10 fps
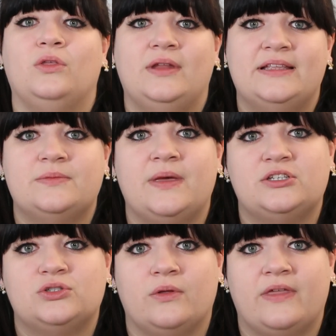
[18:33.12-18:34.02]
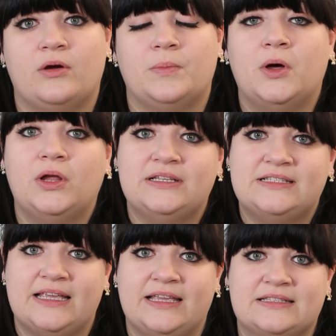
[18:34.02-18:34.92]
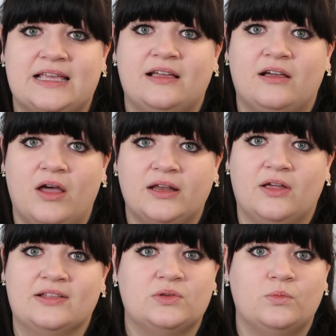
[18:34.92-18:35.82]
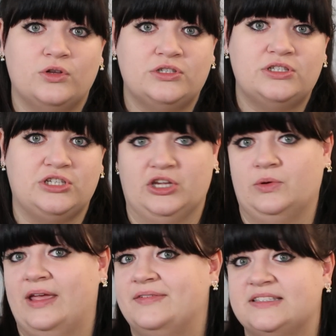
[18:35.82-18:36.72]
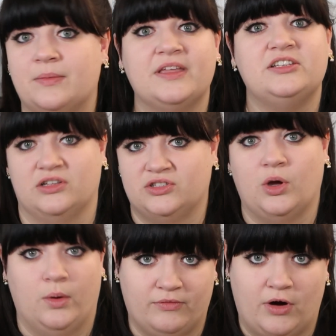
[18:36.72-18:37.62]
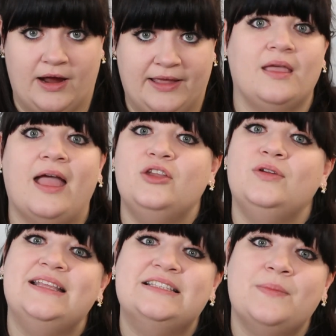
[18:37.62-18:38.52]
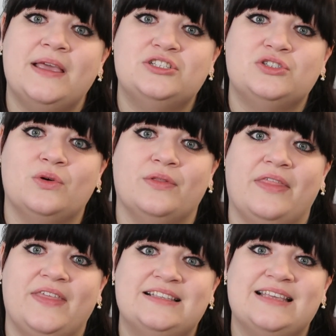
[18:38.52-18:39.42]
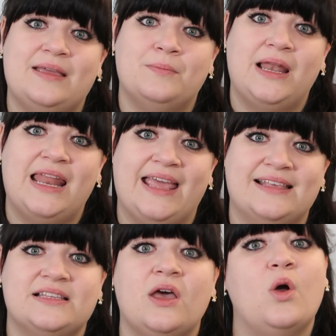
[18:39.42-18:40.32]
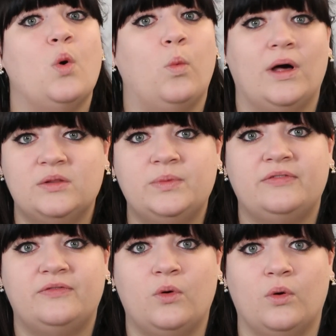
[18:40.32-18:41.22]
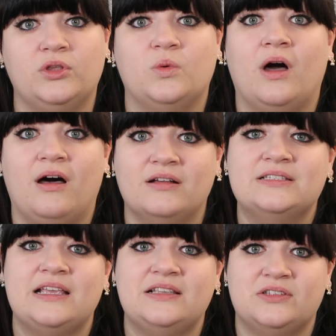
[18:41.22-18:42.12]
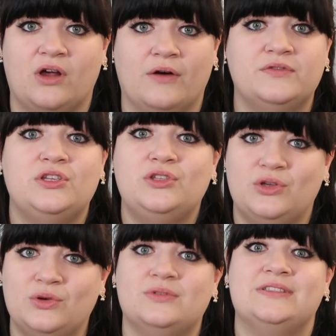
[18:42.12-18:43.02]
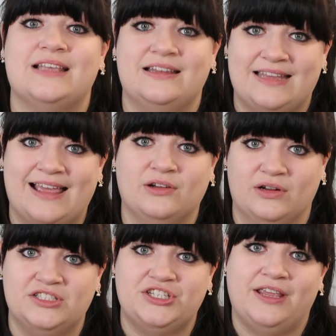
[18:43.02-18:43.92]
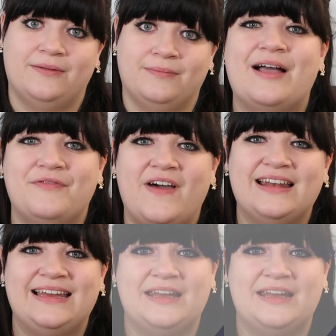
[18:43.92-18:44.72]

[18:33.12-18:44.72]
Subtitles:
You need to make sure there are policies and guidelines on what to do if something does go awry. And you need to make sure that these are in place well before you are asking staff to use said technology. And finally,